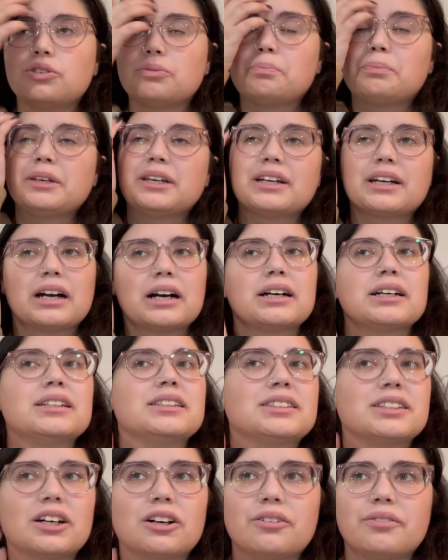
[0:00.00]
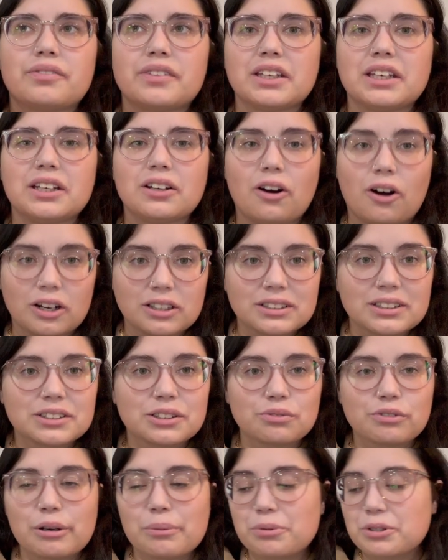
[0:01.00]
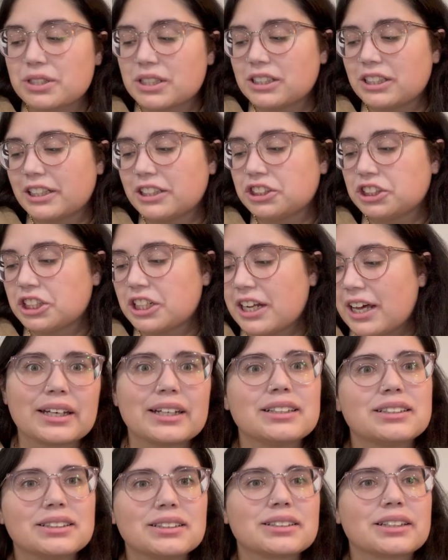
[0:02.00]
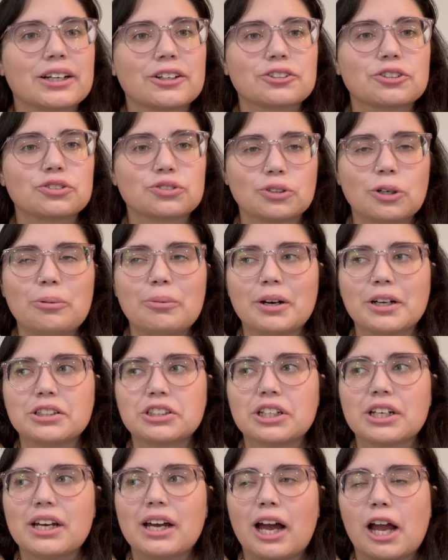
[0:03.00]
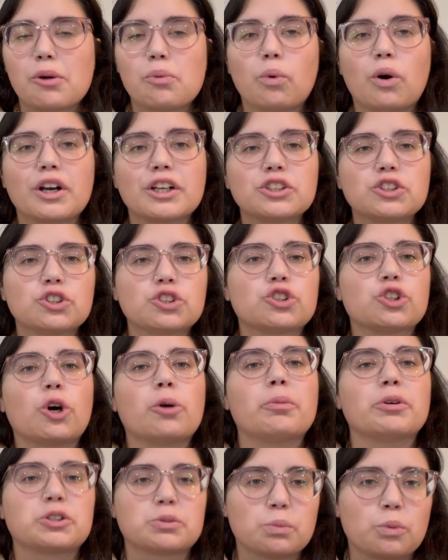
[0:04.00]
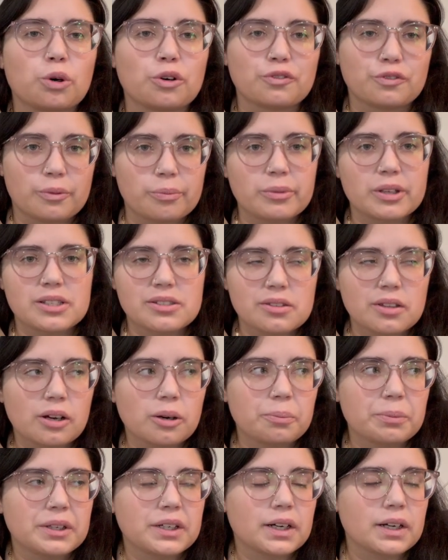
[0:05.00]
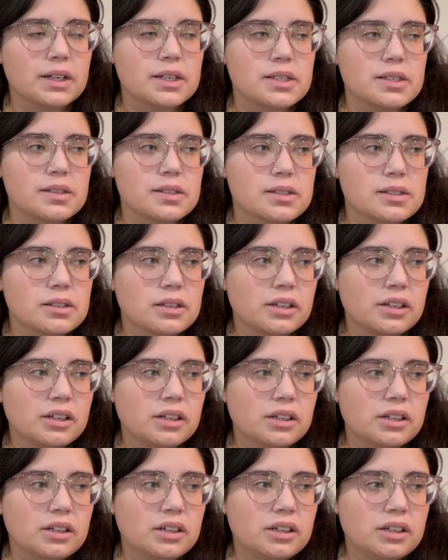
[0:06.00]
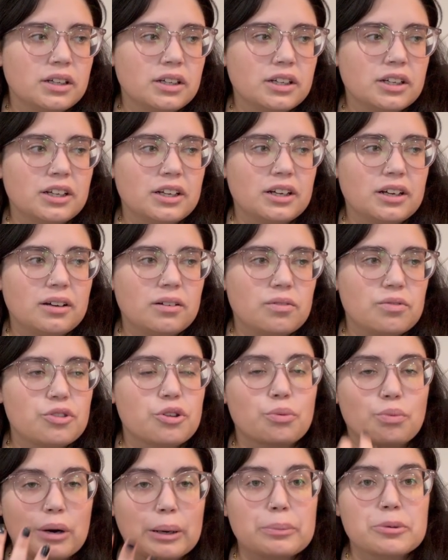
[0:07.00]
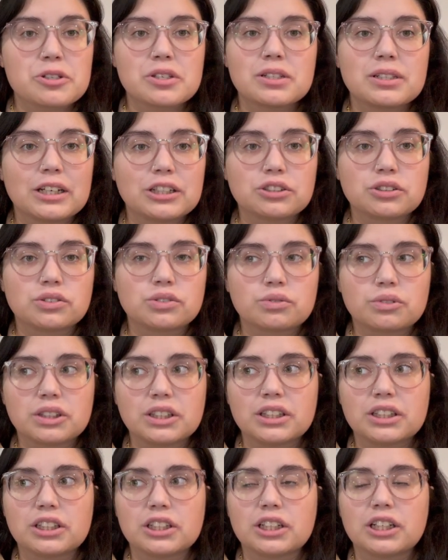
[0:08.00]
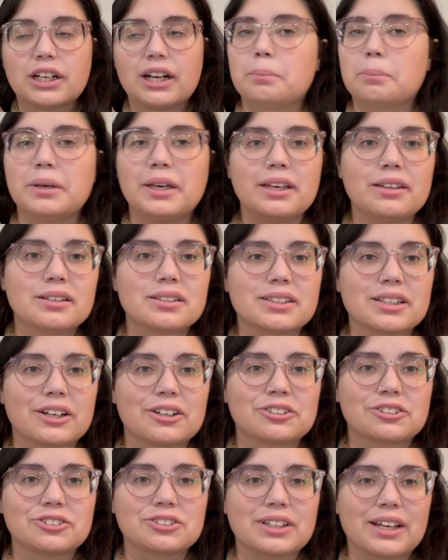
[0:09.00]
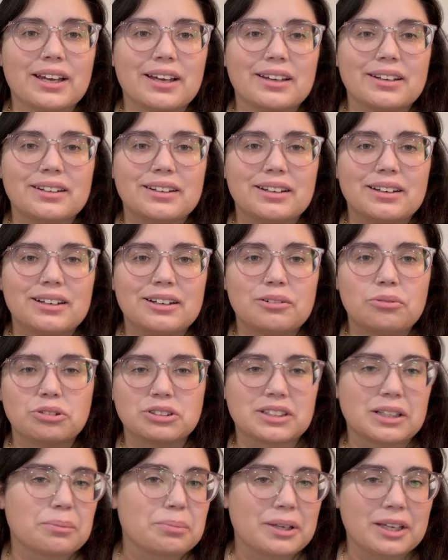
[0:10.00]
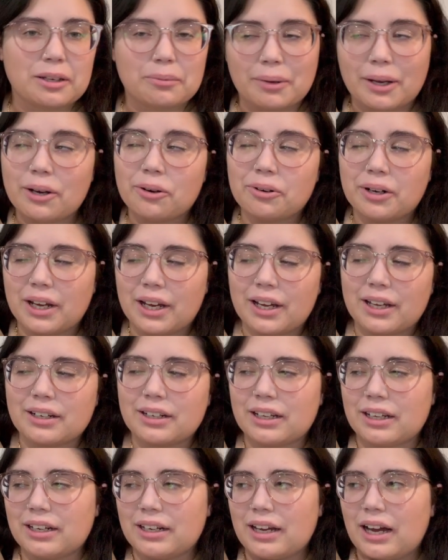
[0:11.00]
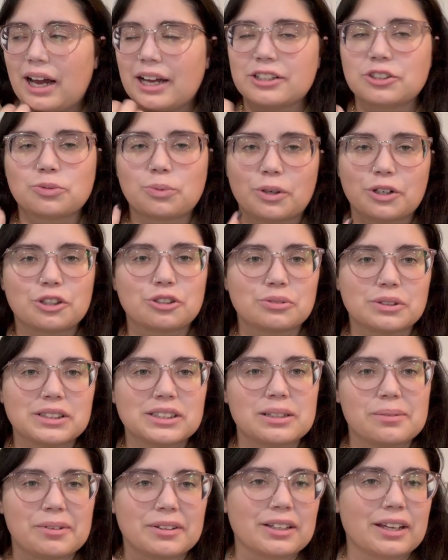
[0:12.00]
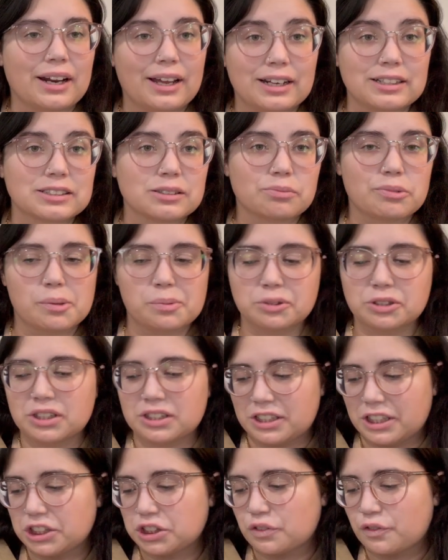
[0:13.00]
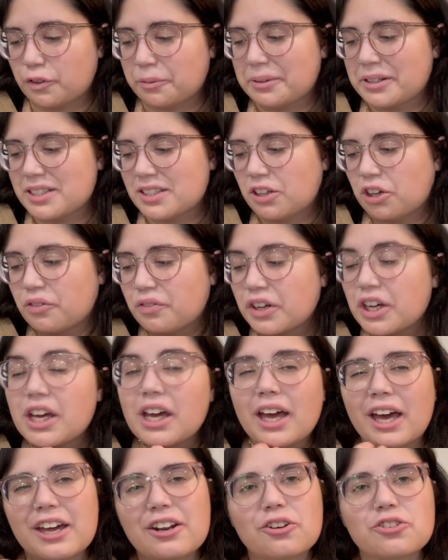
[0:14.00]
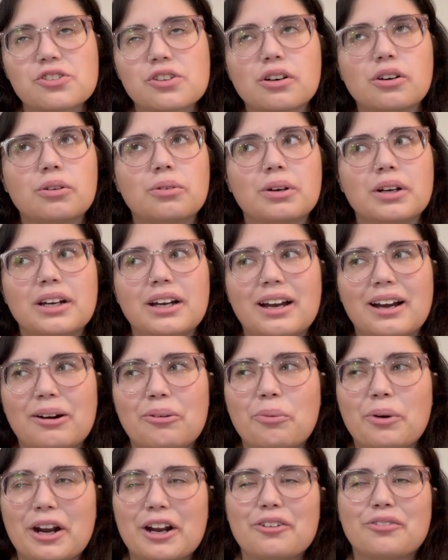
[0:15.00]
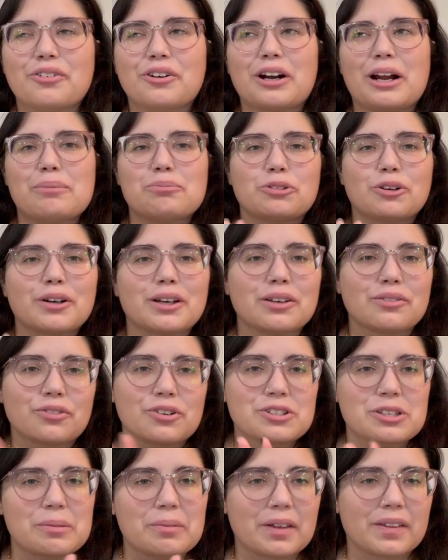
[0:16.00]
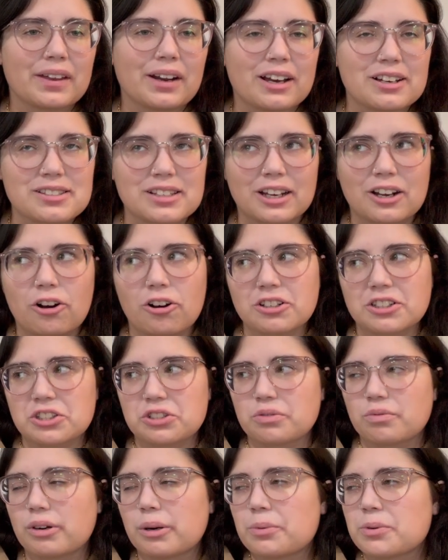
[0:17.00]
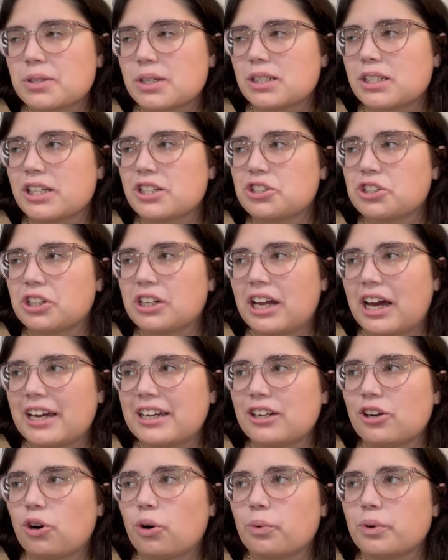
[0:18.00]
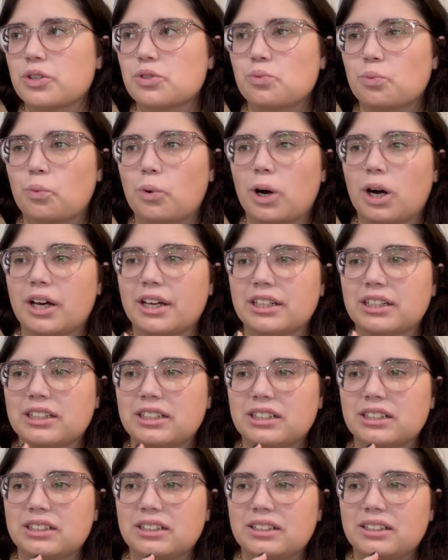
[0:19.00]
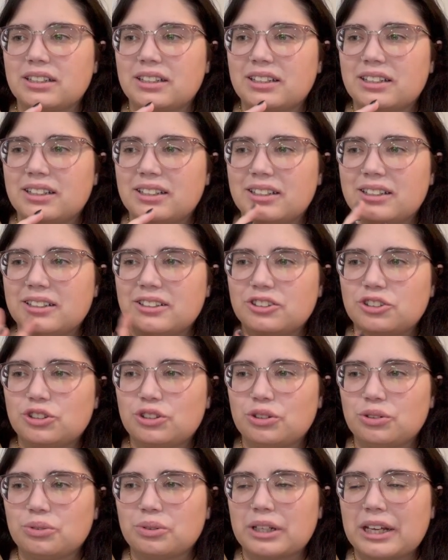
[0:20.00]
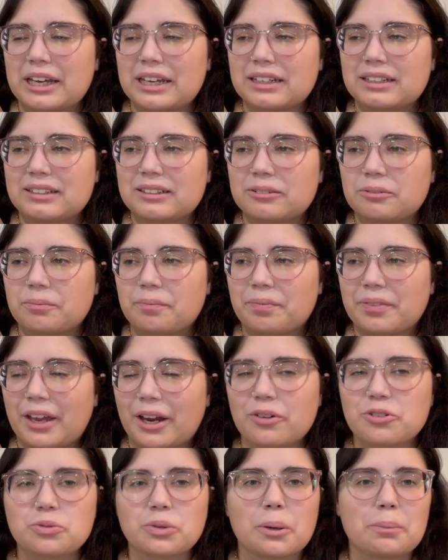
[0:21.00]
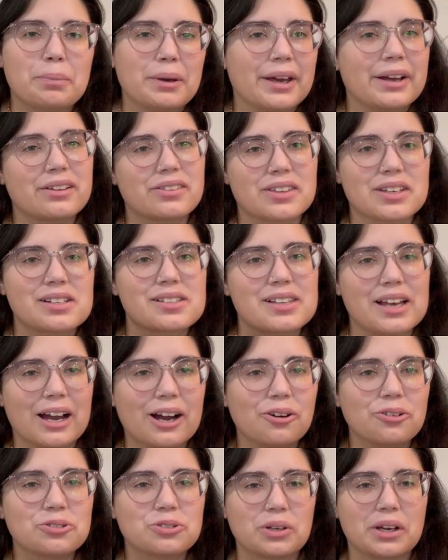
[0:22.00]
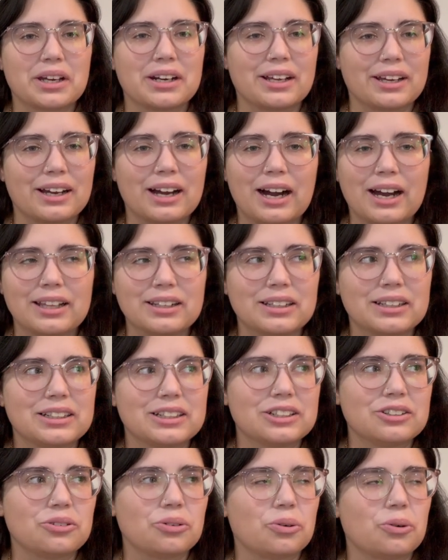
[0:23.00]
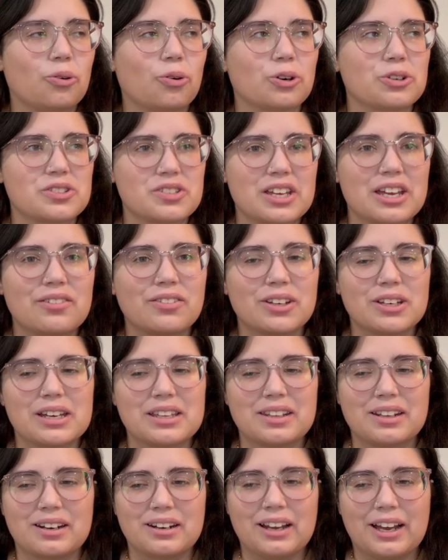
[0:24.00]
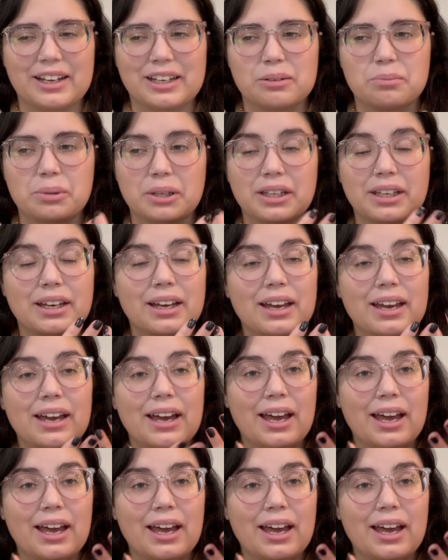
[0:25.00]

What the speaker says: because of the autism representation. I hated this character so much. I wanted so much more from this though, because the representation's really good. Being in this character's head was like being in my own head, and I just wanted to read something that had some representation for myself. And also, whenever I'm looking for something that has like autism representation, I always want to like, I always want to pick things out so I can like highlight it or save it, and then I can be like